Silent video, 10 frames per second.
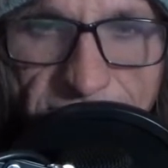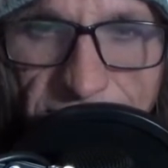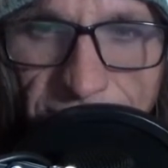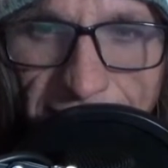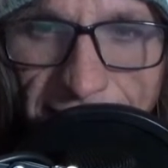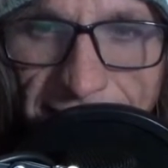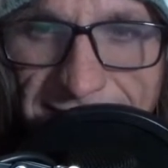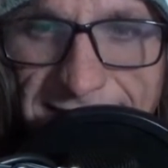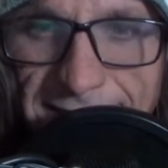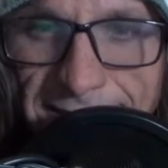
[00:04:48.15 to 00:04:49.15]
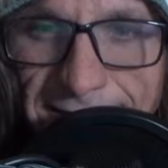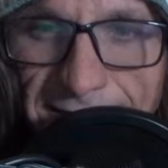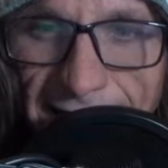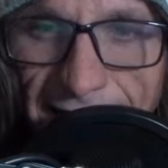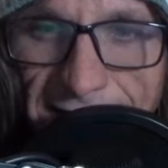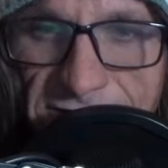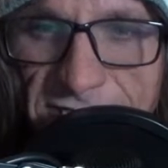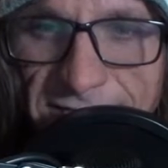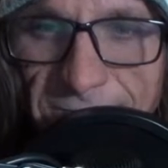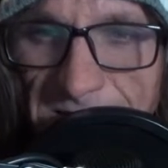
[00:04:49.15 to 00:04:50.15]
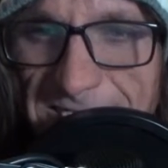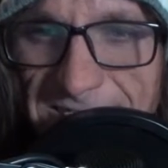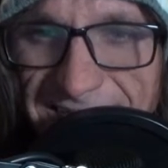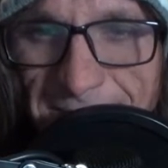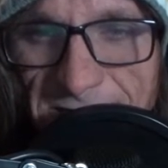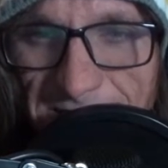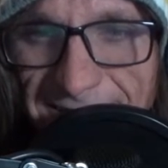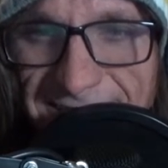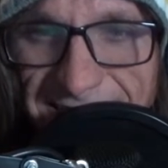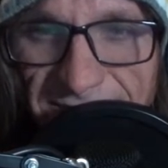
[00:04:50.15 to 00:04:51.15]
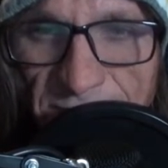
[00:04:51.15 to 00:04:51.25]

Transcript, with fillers: though, I guess looking at her, she still wears her same shirt and stuff.